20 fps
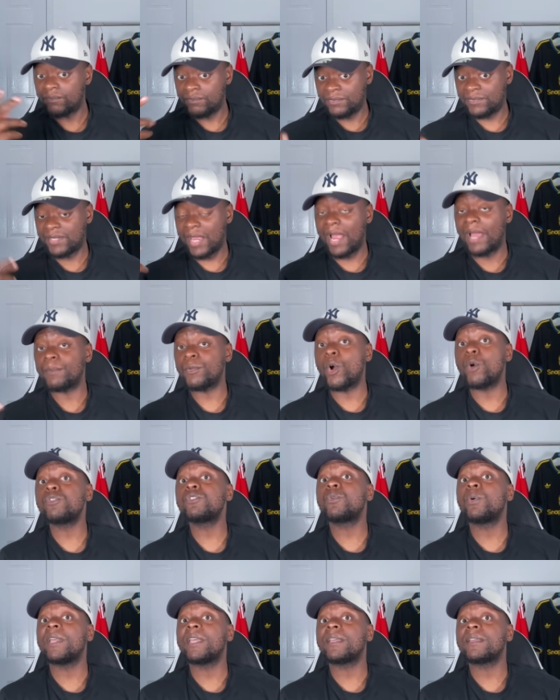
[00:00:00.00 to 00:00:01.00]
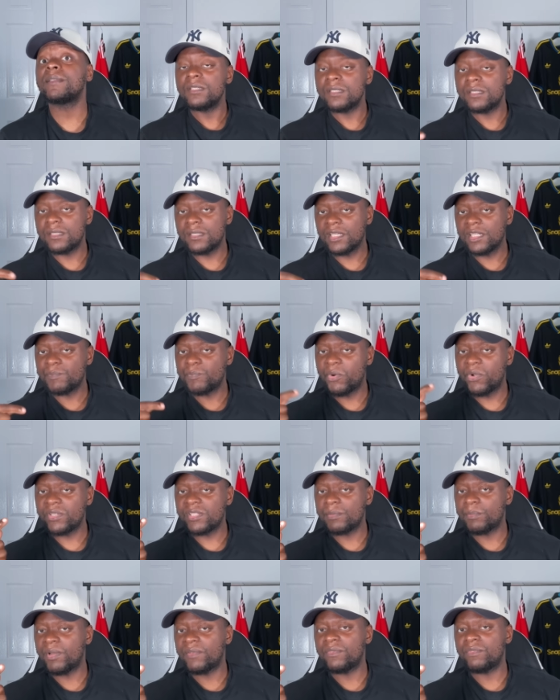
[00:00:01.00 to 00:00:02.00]
Time goes quick. 6 points
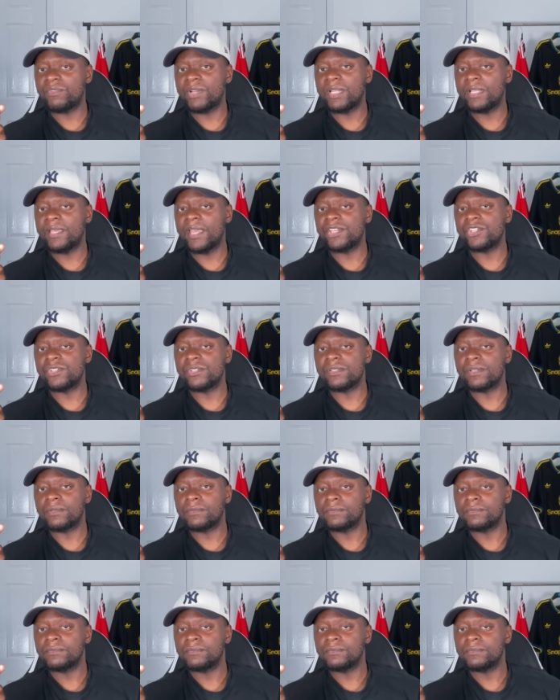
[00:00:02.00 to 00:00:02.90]
above the relegation zone.